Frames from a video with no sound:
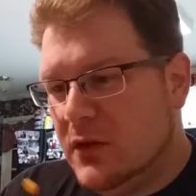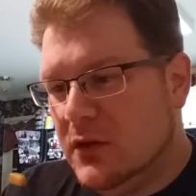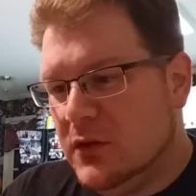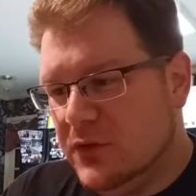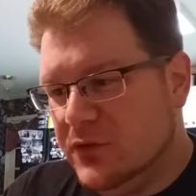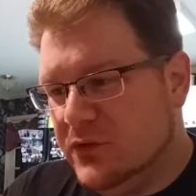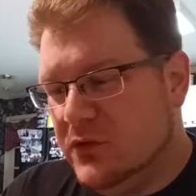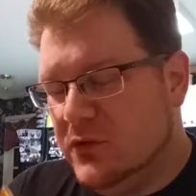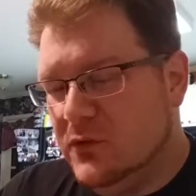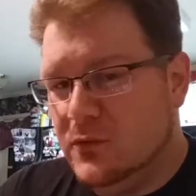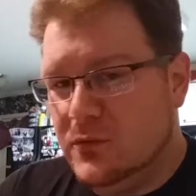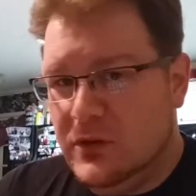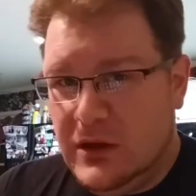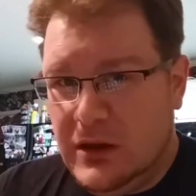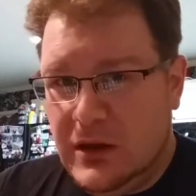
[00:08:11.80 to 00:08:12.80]
closer
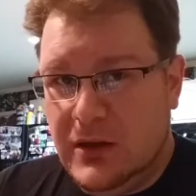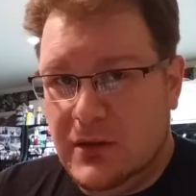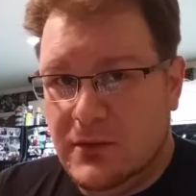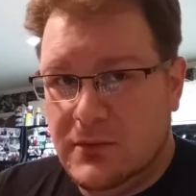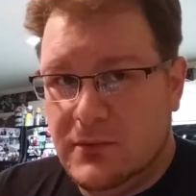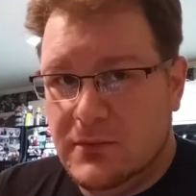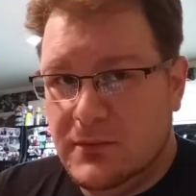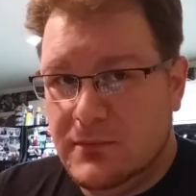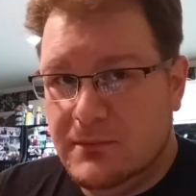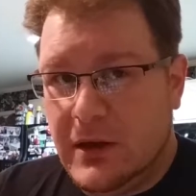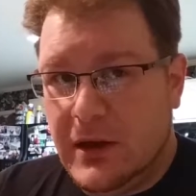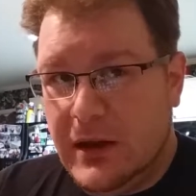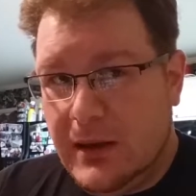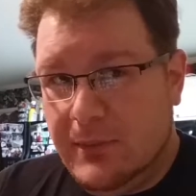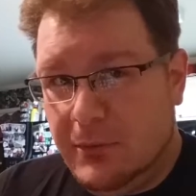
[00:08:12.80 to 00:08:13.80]
to the
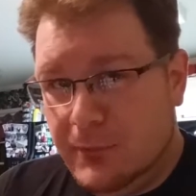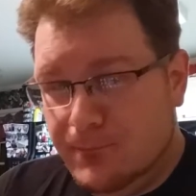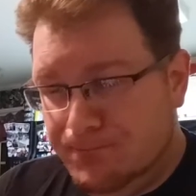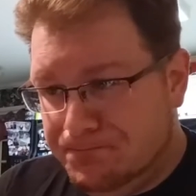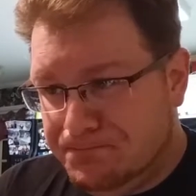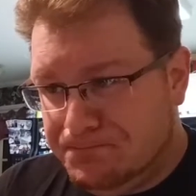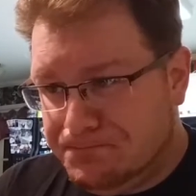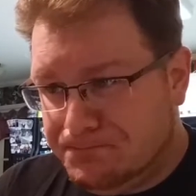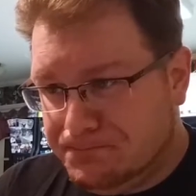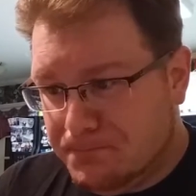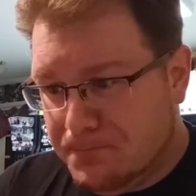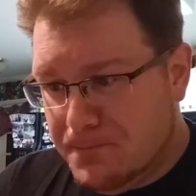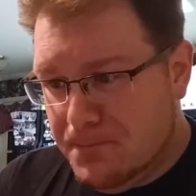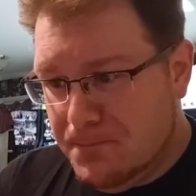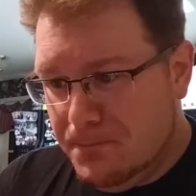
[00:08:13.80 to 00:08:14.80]
pineapple,
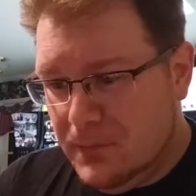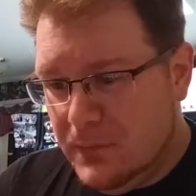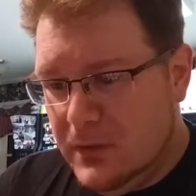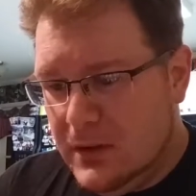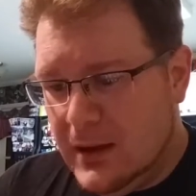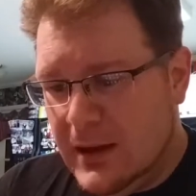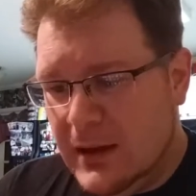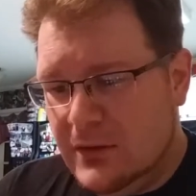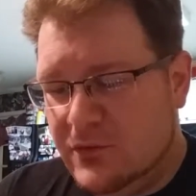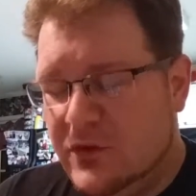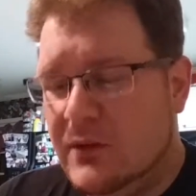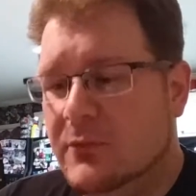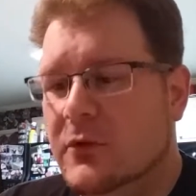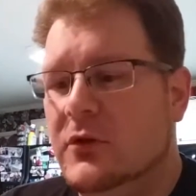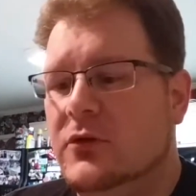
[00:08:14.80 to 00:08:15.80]
and
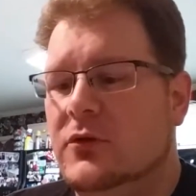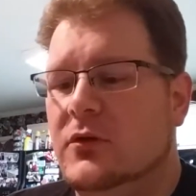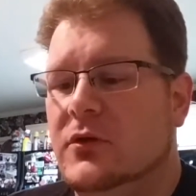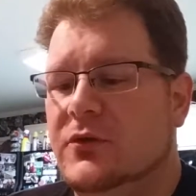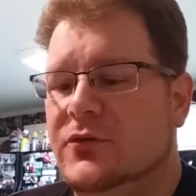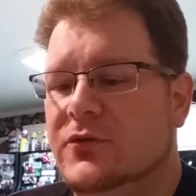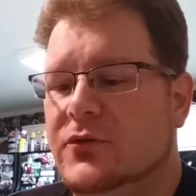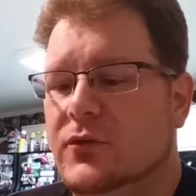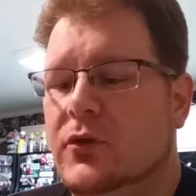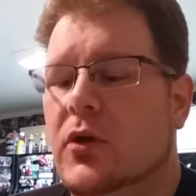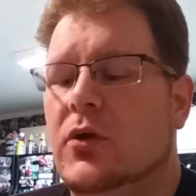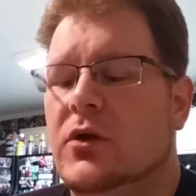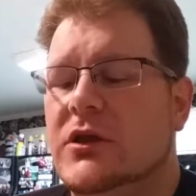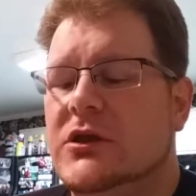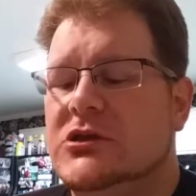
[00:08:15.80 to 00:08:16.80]
some are a little closer to an
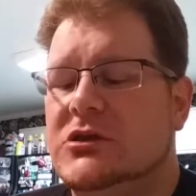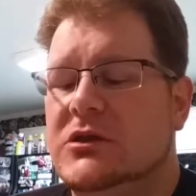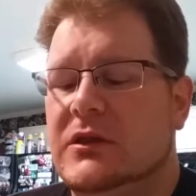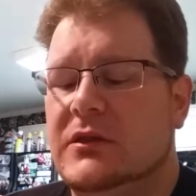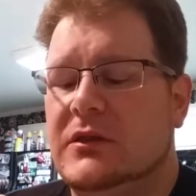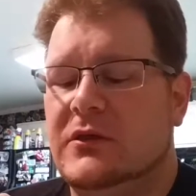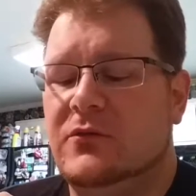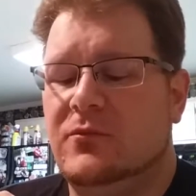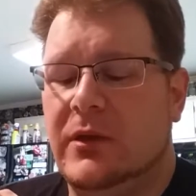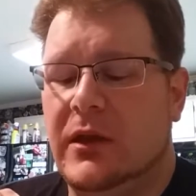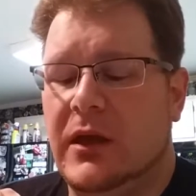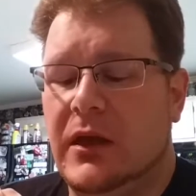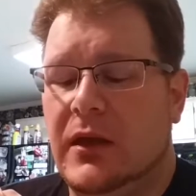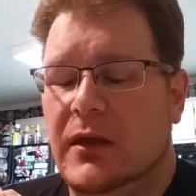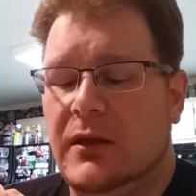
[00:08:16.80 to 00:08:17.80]
orange than this, but
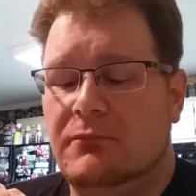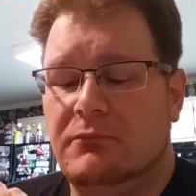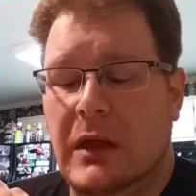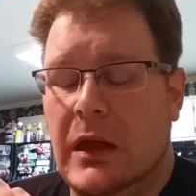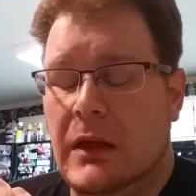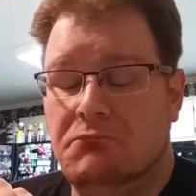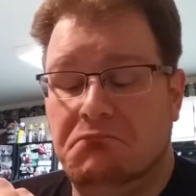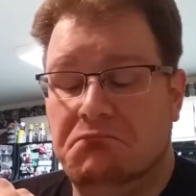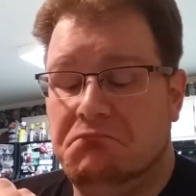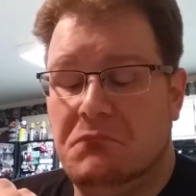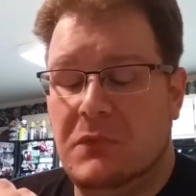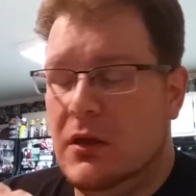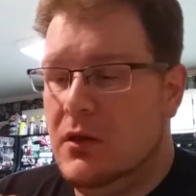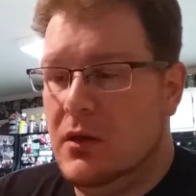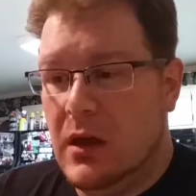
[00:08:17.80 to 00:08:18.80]

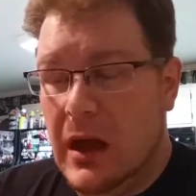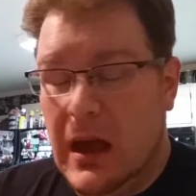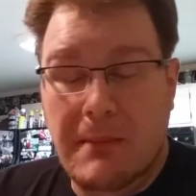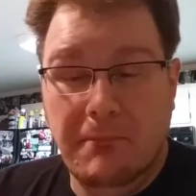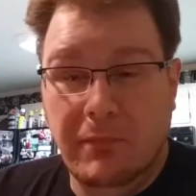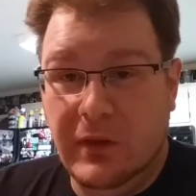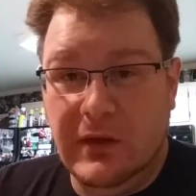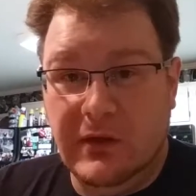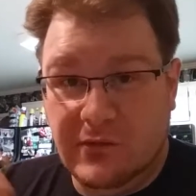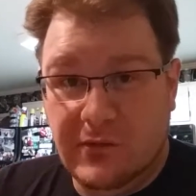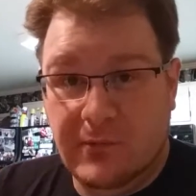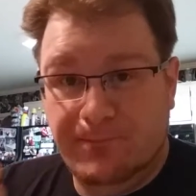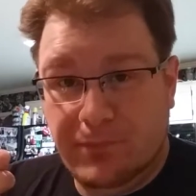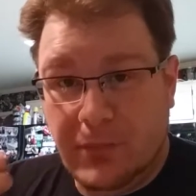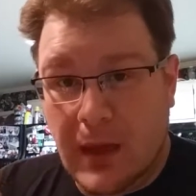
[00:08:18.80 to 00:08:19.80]
I'm
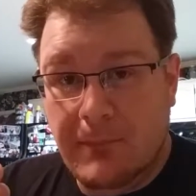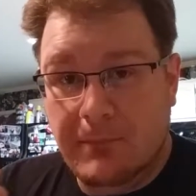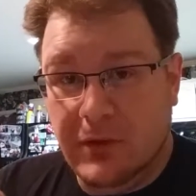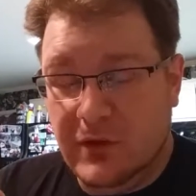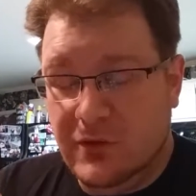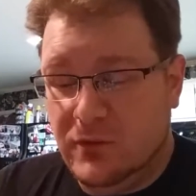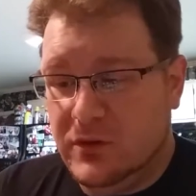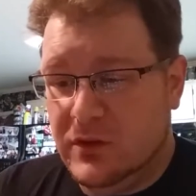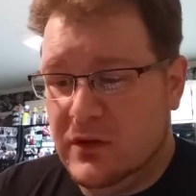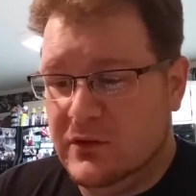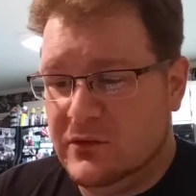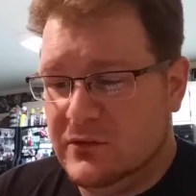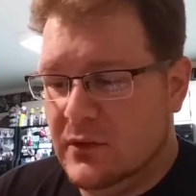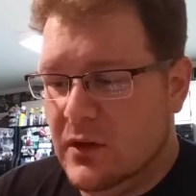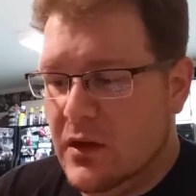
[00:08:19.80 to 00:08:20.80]
pleased. I'm pleased with
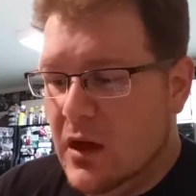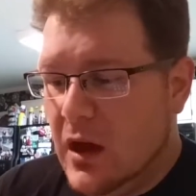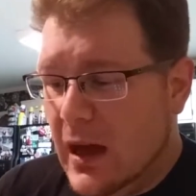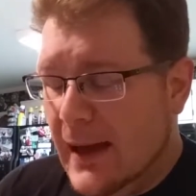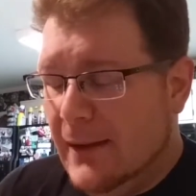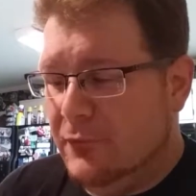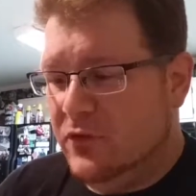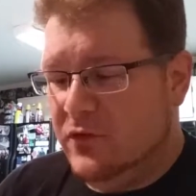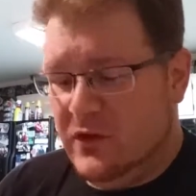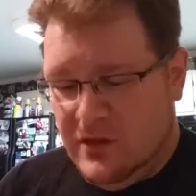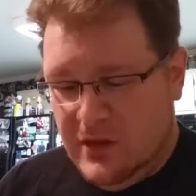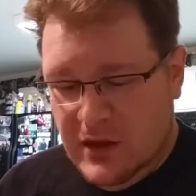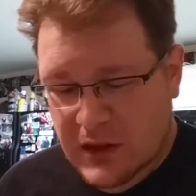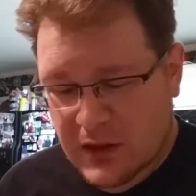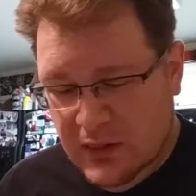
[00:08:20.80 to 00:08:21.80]
this. I would say
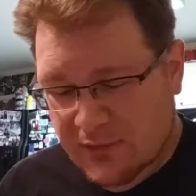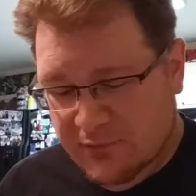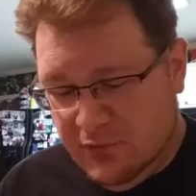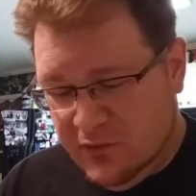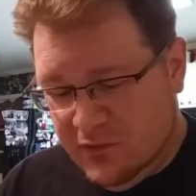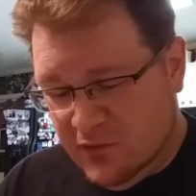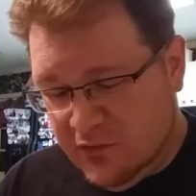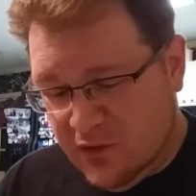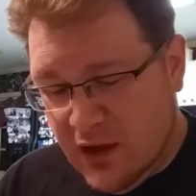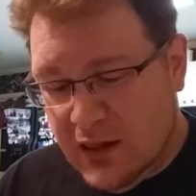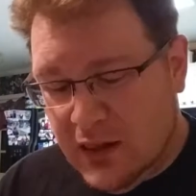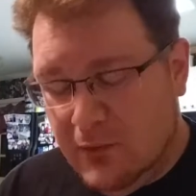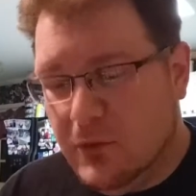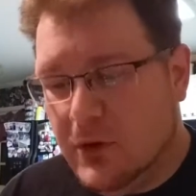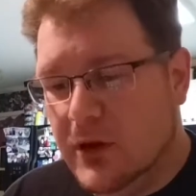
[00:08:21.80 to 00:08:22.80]
the heat level is
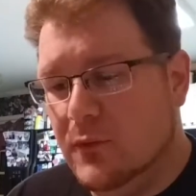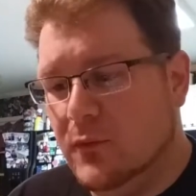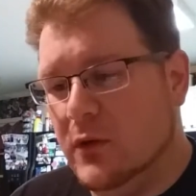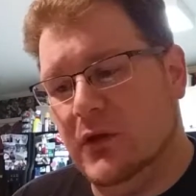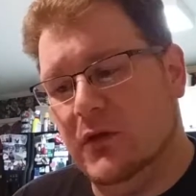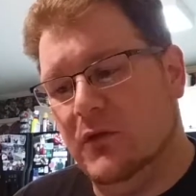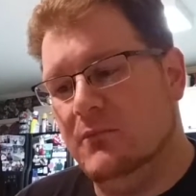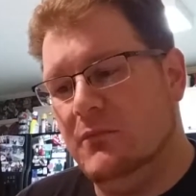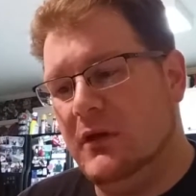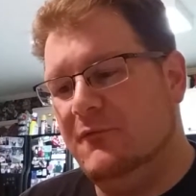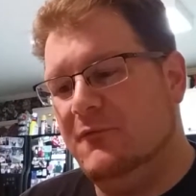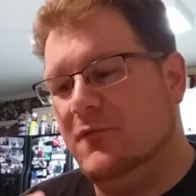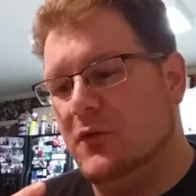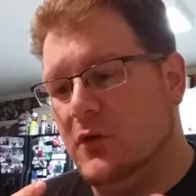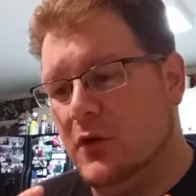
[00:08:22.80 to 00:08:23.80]
exactly where you want it to be
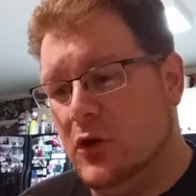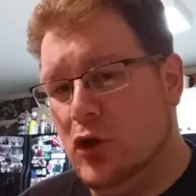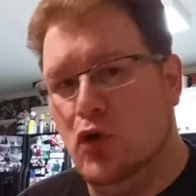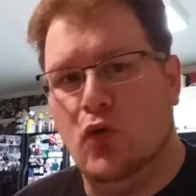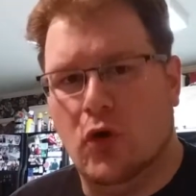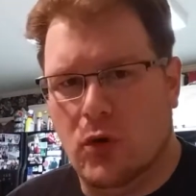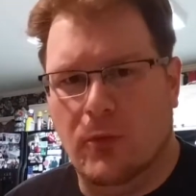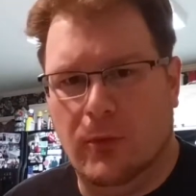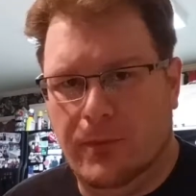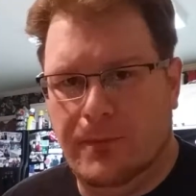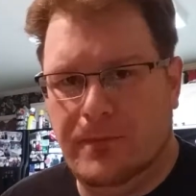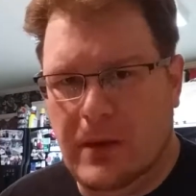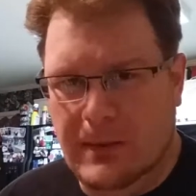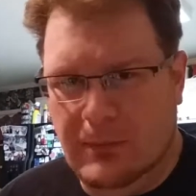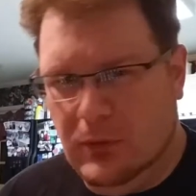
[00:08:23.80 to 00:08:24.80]
for normal
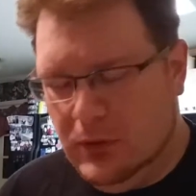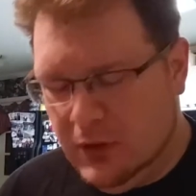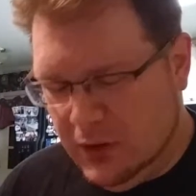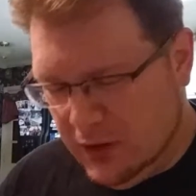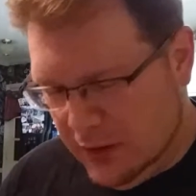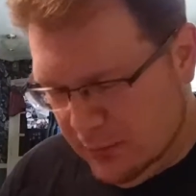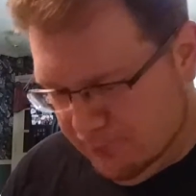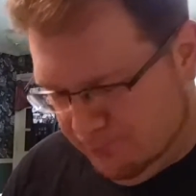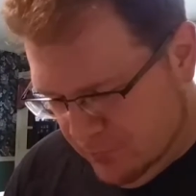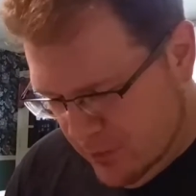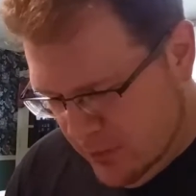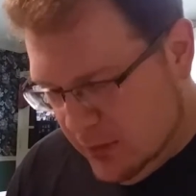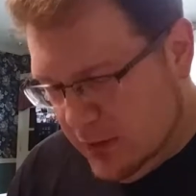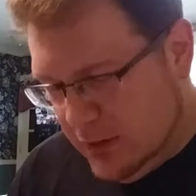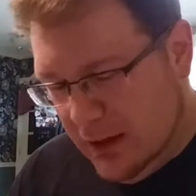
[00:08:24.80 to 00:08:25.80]
people cooking,
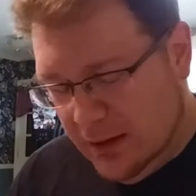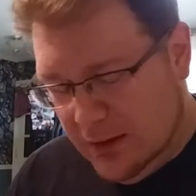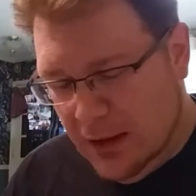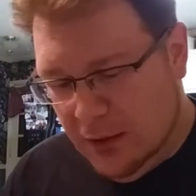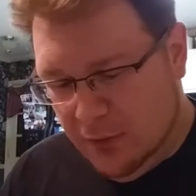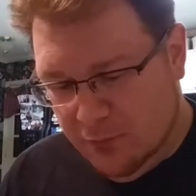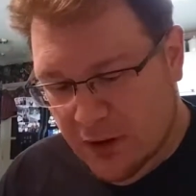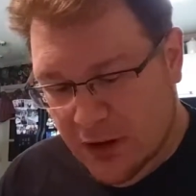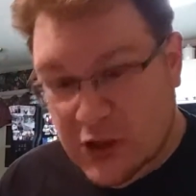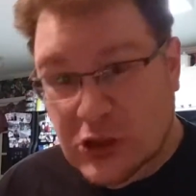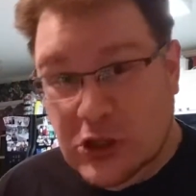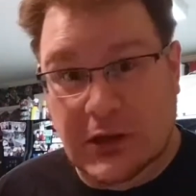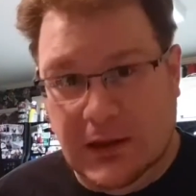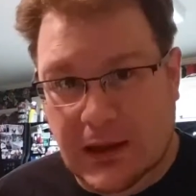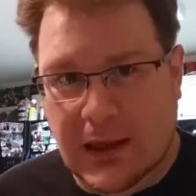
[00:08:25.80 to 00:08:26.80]
not outright
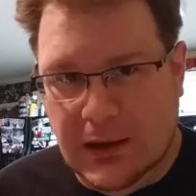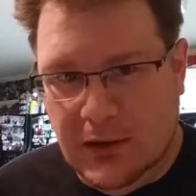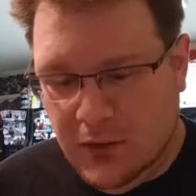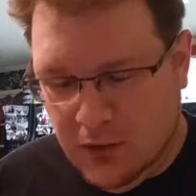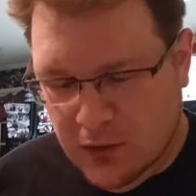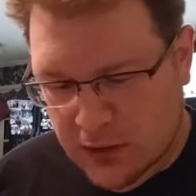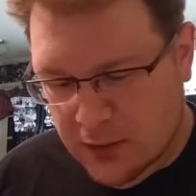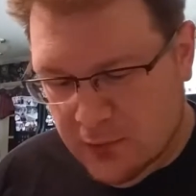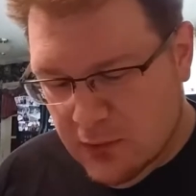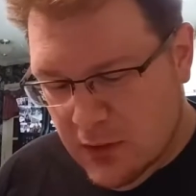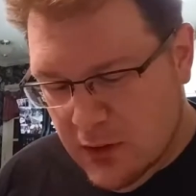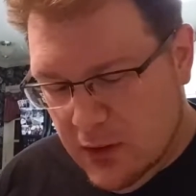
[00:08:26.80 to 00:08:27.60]
chili head cooking.